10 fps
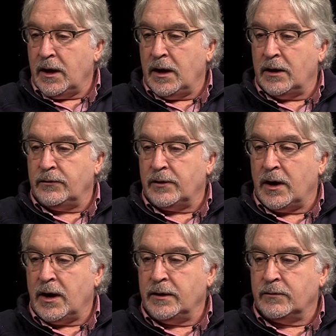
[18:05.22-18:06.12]
And
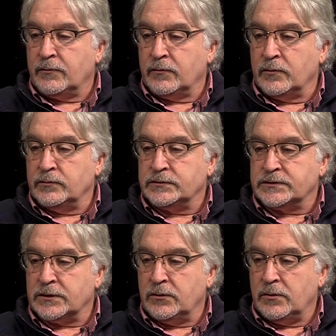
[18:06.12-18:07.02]
I grew
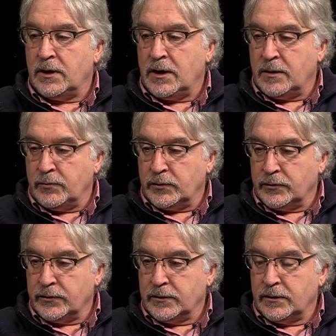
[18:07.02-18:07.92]
so
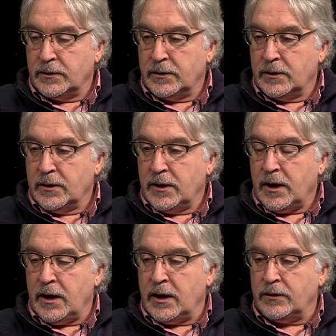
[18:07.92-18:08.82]
humbled.
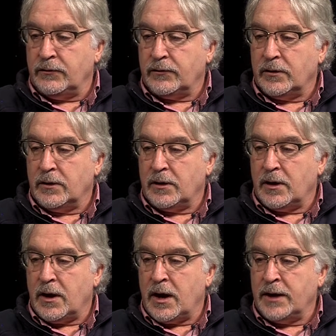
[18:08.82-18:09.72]
And
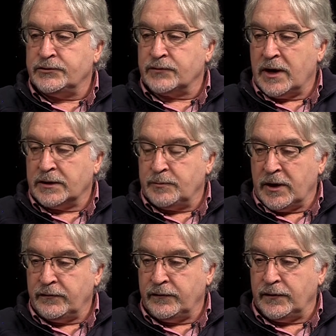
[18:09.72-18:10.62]
I dragged
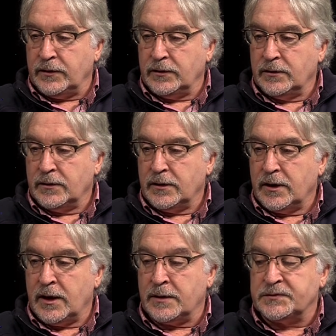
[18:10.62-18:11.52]
my feet.
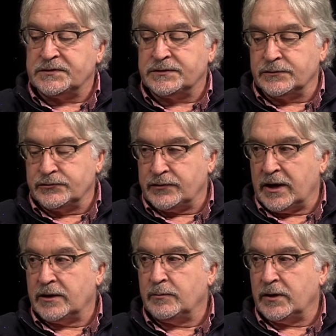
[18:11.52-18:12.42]
And I'm still
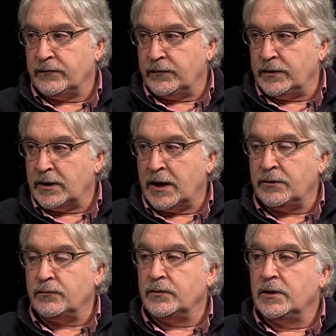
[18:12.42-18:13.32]
dragging my feet. I
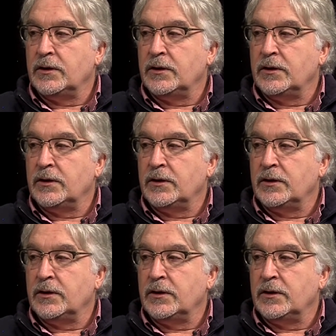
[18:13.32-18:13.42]
don't